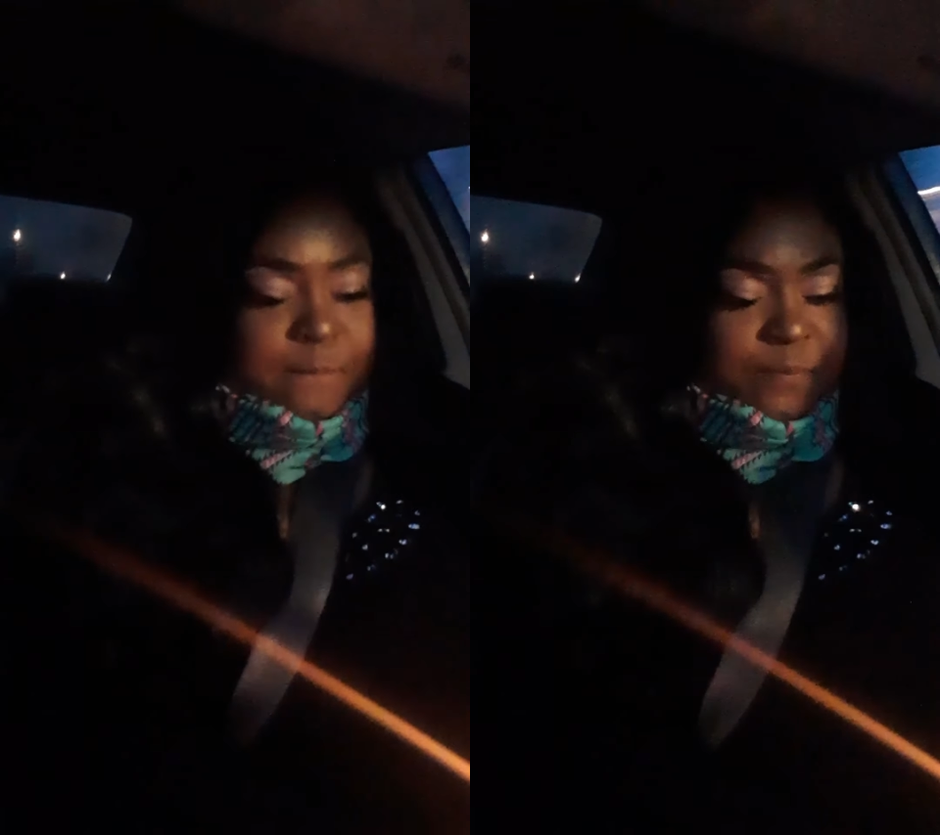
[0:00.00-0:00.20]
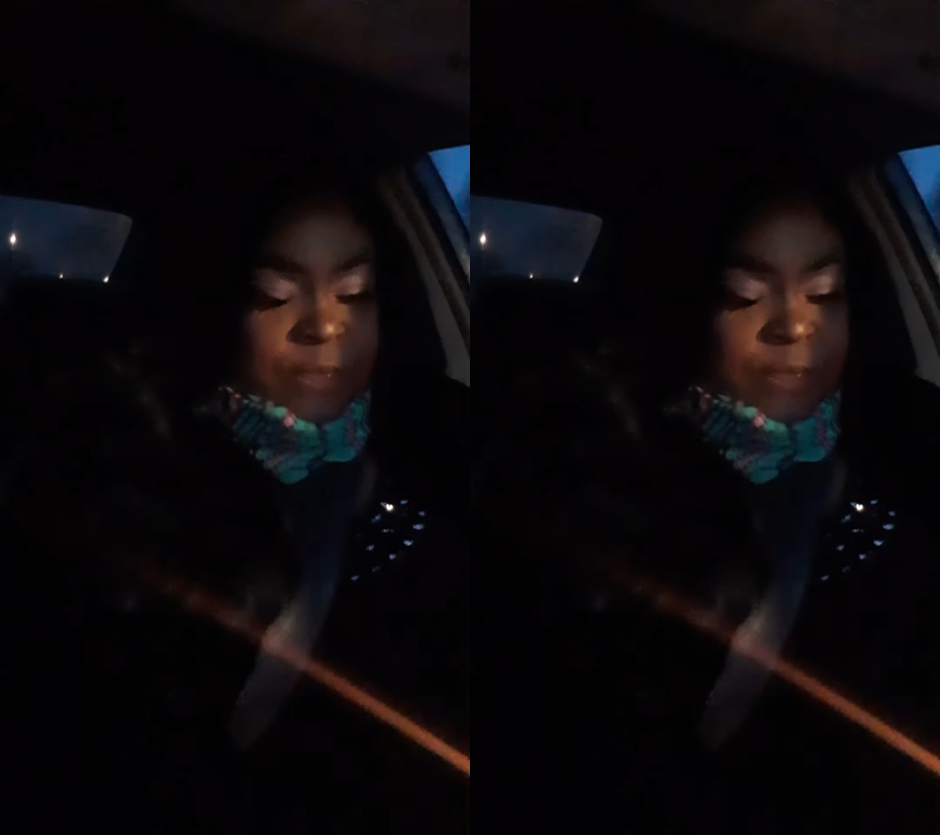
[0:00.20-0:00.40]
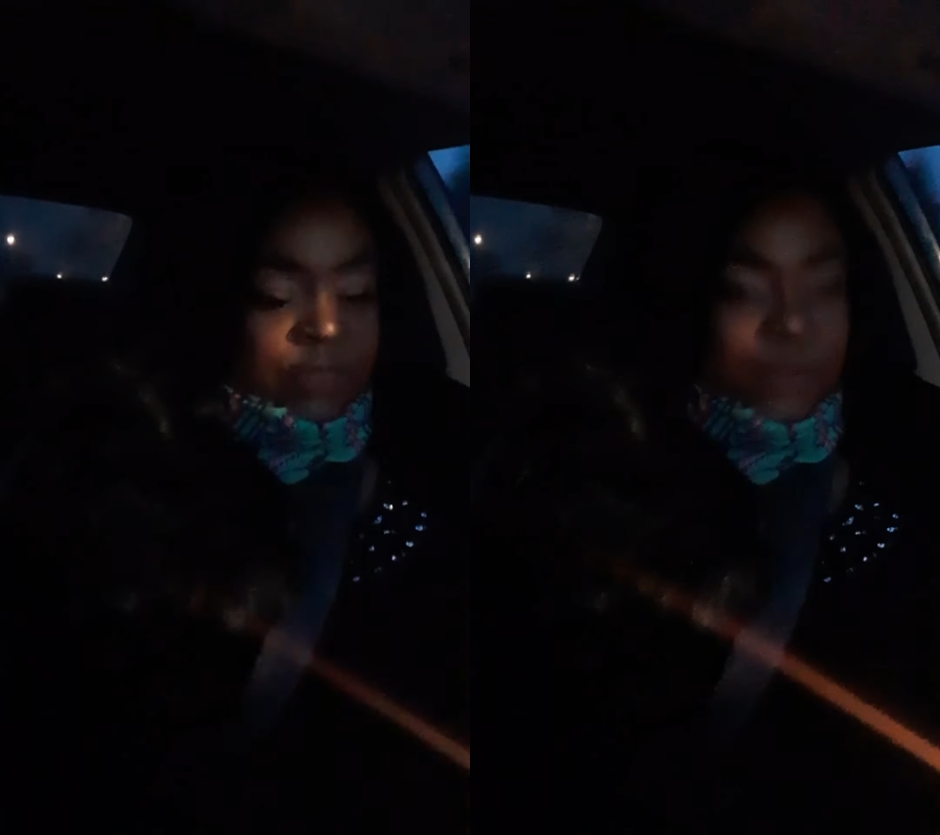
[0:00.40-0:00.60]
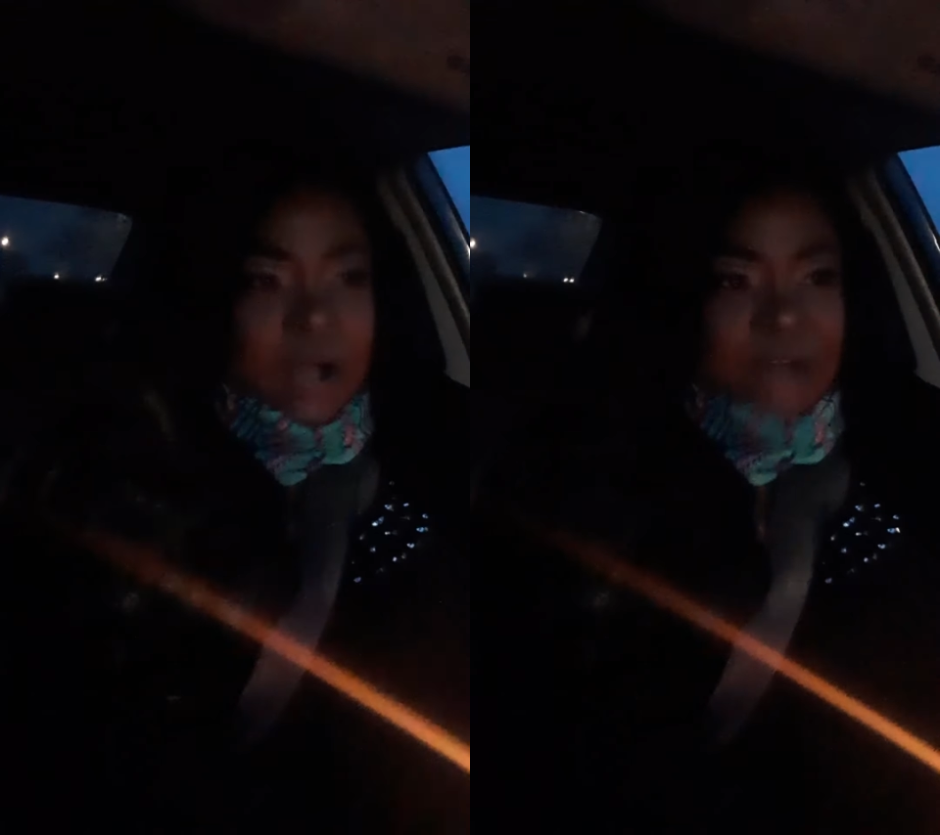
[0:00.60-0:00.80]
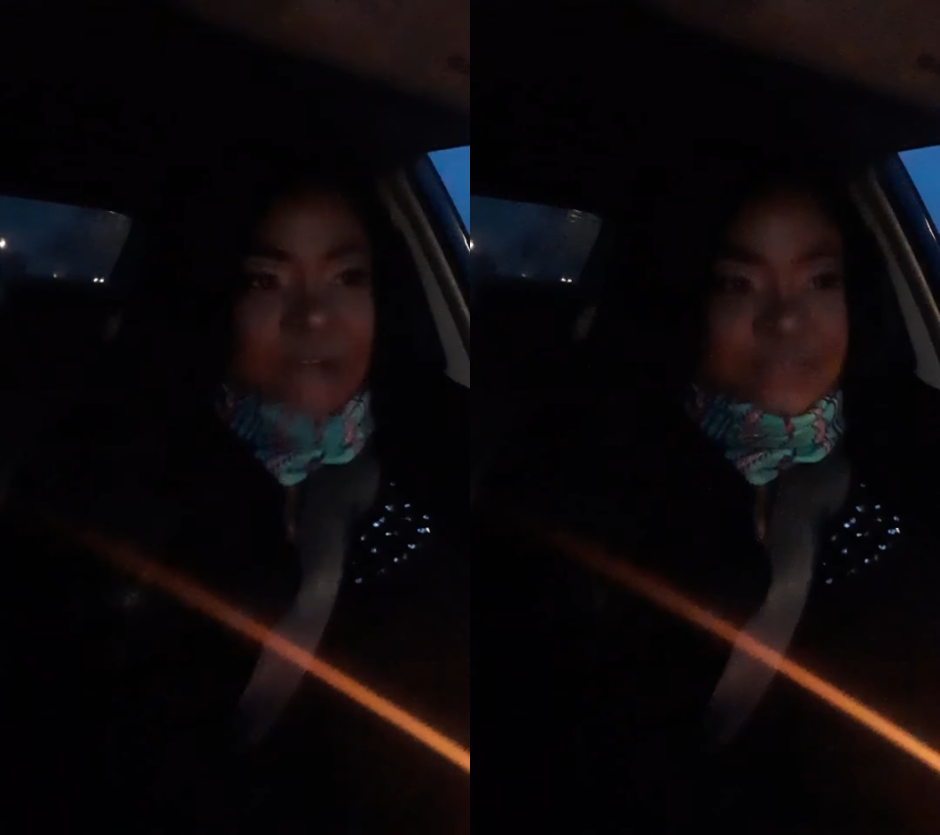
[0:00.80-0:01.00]
the 3
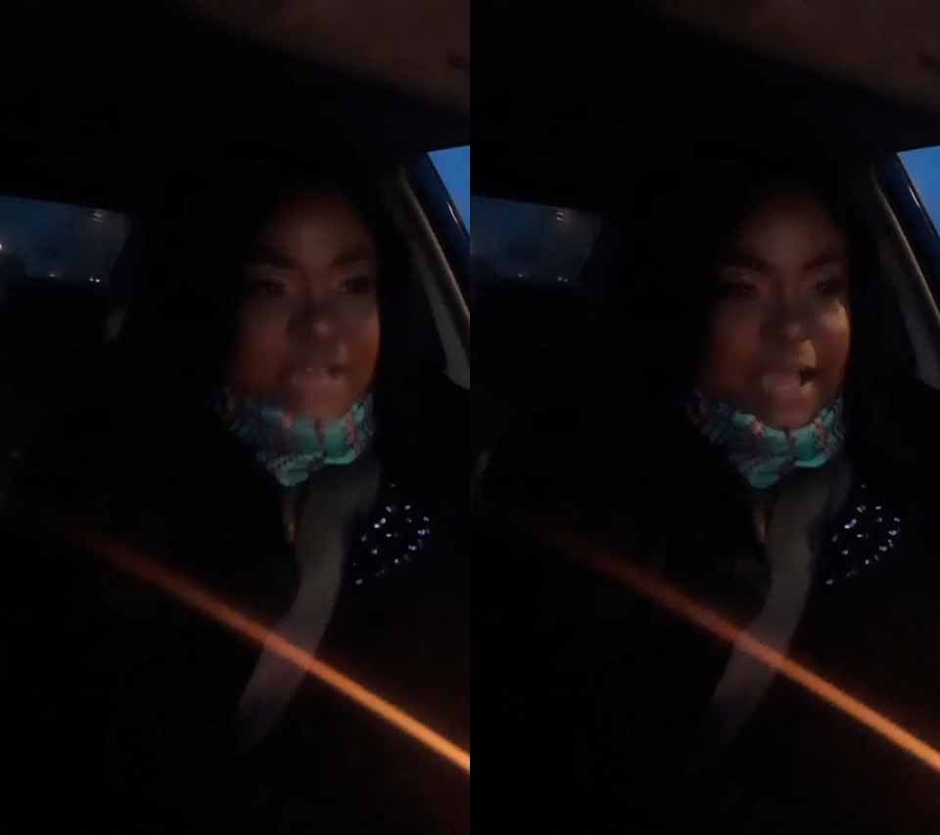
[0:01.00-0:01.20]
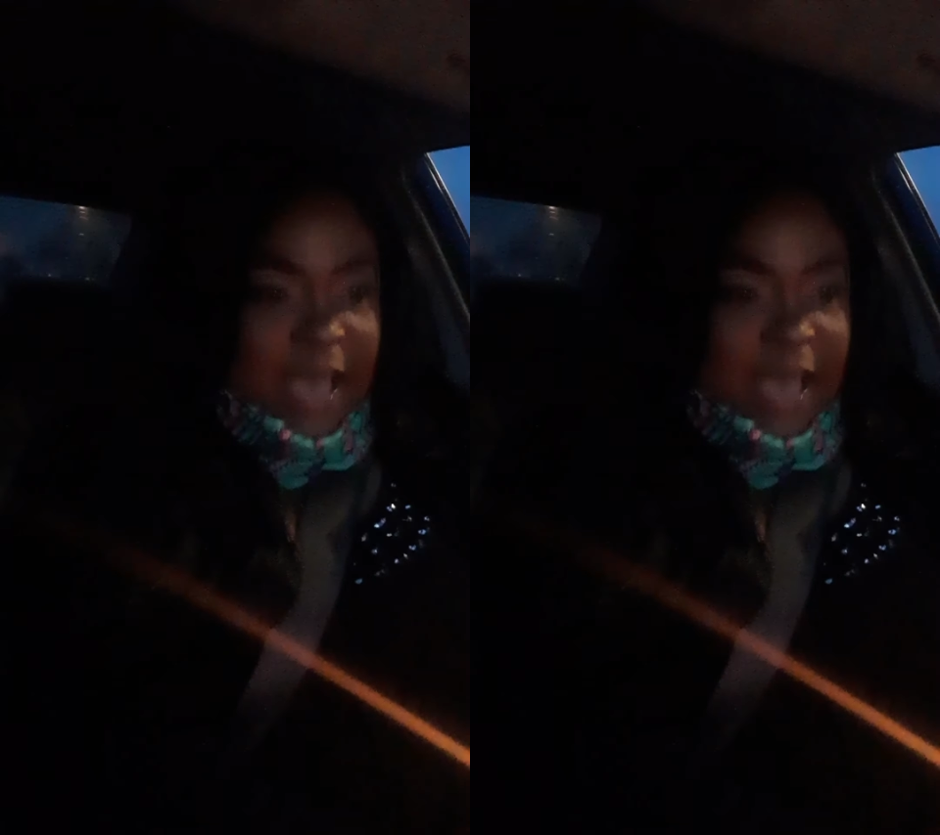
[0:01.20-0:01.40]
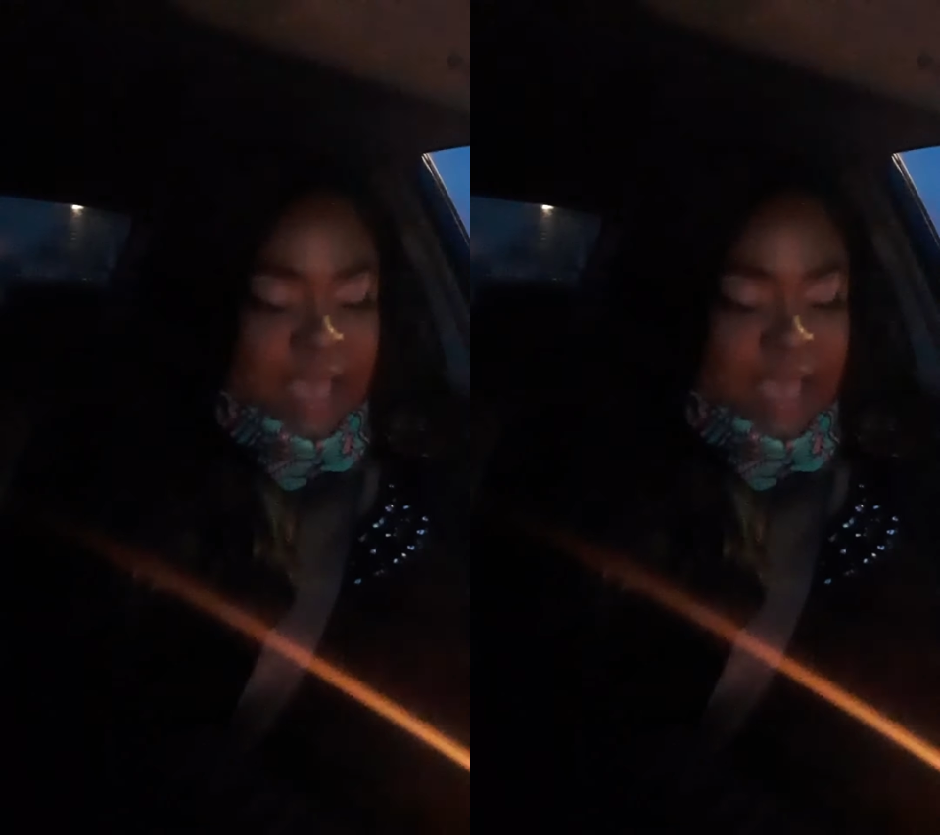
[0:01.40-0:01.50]
offers I got,